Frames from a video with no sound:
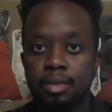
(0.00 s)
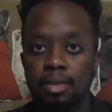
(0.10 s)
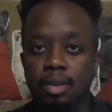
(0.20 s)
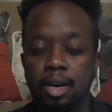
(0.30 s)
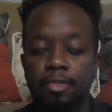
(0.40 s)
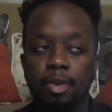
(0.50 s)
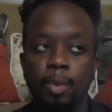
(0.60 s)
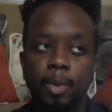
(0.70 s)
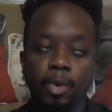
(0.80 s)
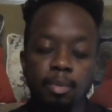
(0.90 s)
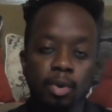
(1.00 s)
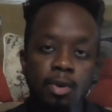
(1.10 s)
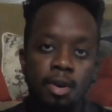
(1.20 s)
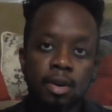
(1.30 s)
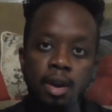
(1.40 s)
starting from when we were
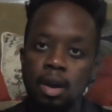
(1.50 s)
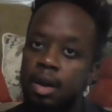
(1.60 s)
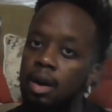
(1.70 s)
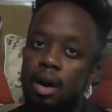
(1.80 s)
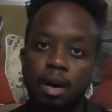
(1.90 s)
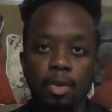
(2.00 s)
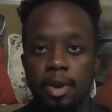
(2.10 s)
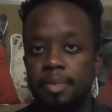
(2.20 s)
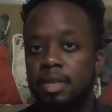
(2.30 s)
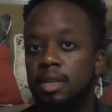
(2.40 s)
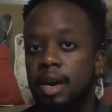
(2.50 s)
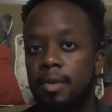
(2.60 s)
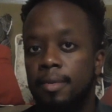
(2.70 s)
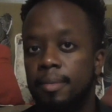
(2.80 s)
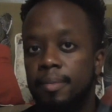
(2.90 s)
born all the way up to
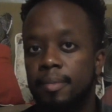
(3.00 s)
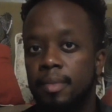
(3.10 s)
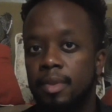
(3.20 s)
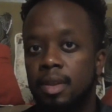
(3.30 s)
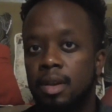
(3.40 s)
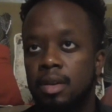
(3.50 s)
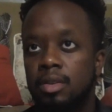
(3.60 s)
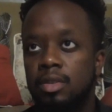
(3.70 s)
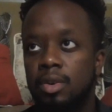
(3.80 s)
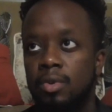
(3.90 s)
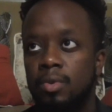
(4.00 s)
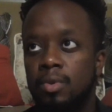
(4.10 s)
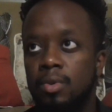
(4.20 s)
now. So